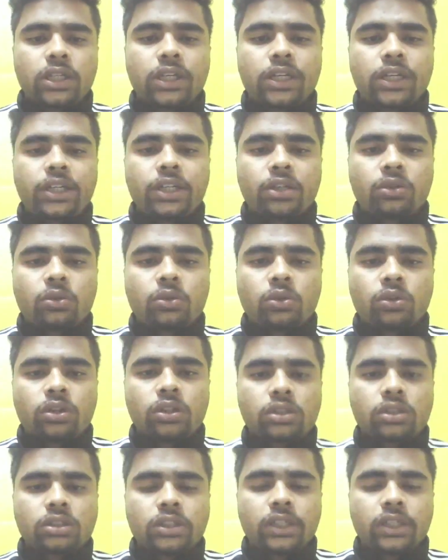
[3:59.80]
Genetic
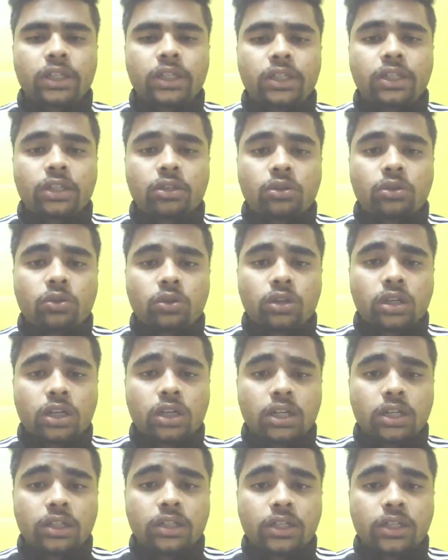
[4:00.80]
code. Genetic code
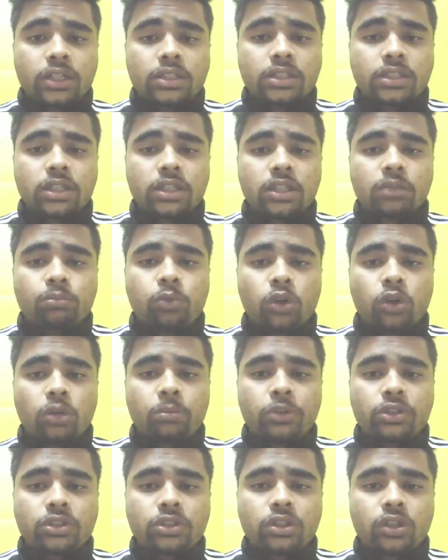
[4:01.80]
contains the
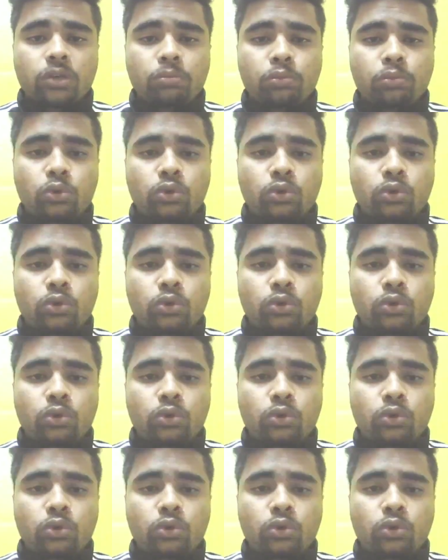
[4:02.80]
information